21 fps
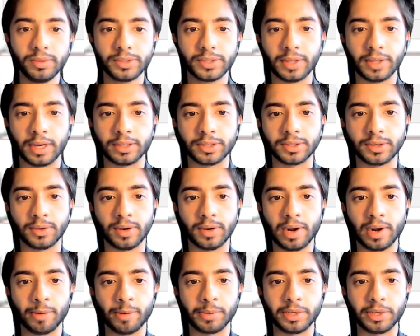so that's going
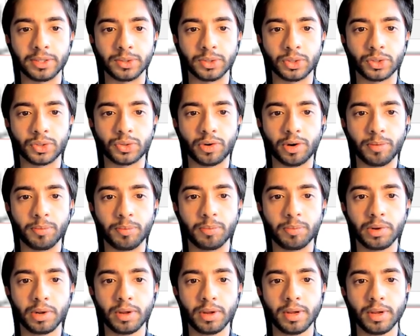to allow me to
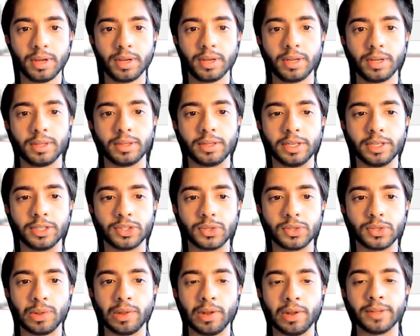trim these
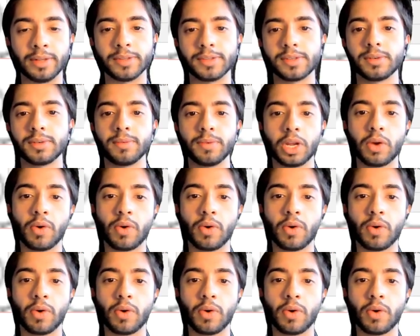two lines.